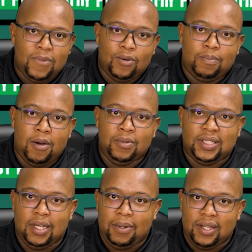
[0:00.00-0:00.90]
you could probably
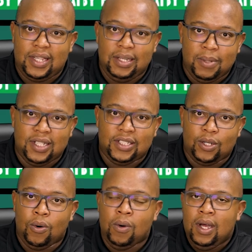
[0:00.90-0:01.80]
say about 3 months
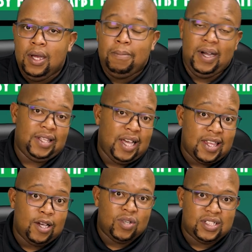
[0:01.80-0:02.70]
ago. But I
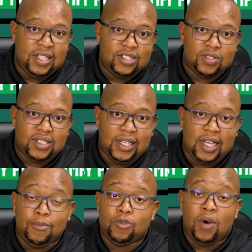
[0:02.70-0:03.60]
think it was an interesting
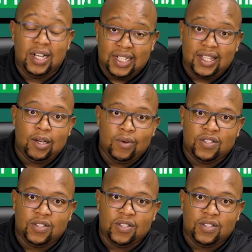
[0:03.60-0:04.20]
game to watch. I think it